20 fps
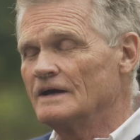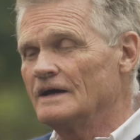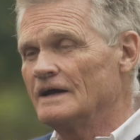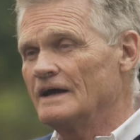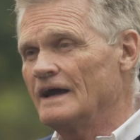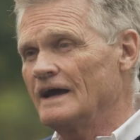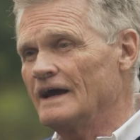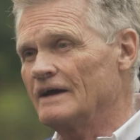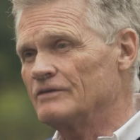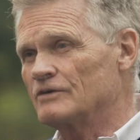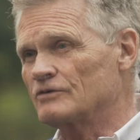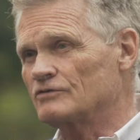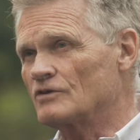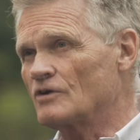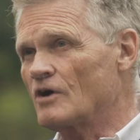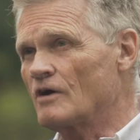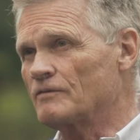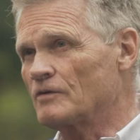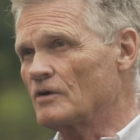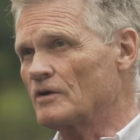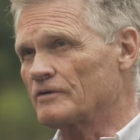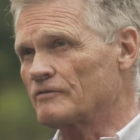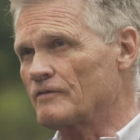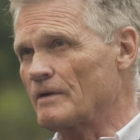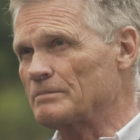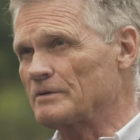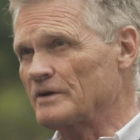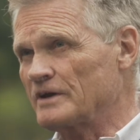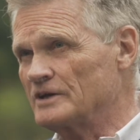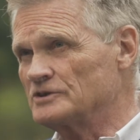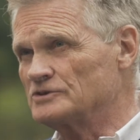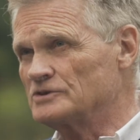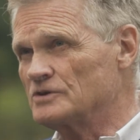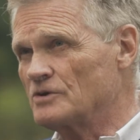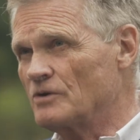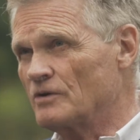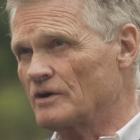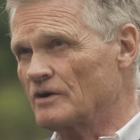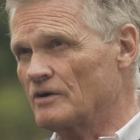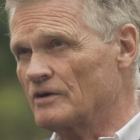And there's an awful lot of replication
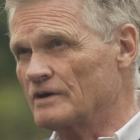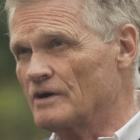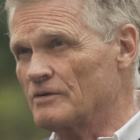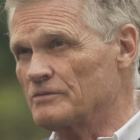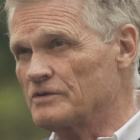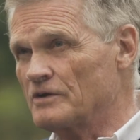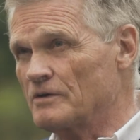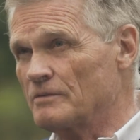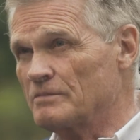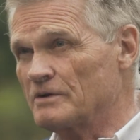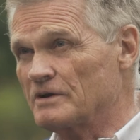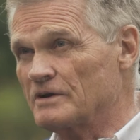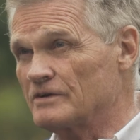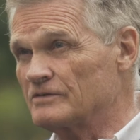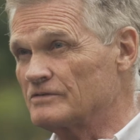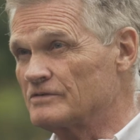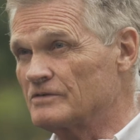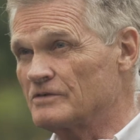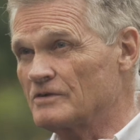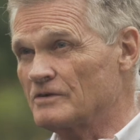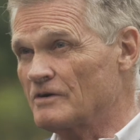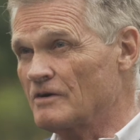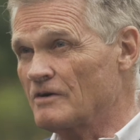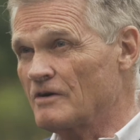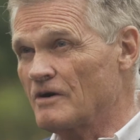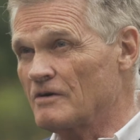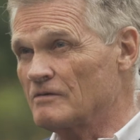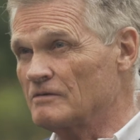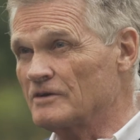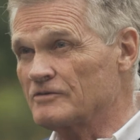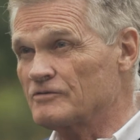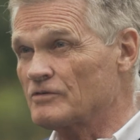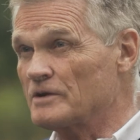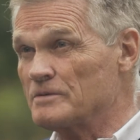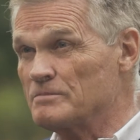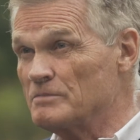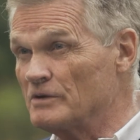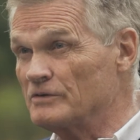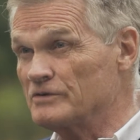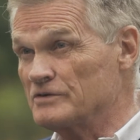going on out there because there are literally
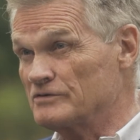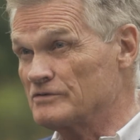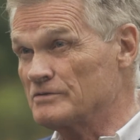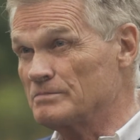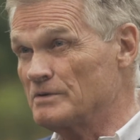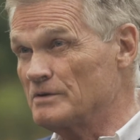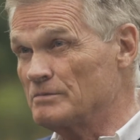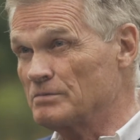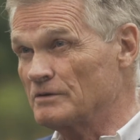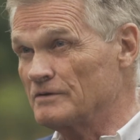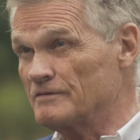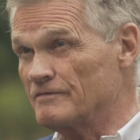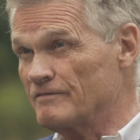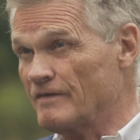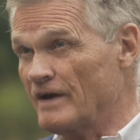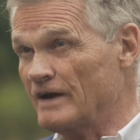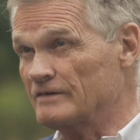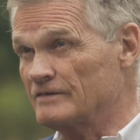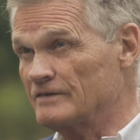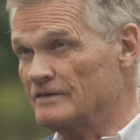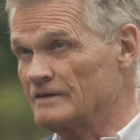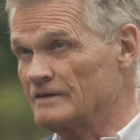millions of people infected.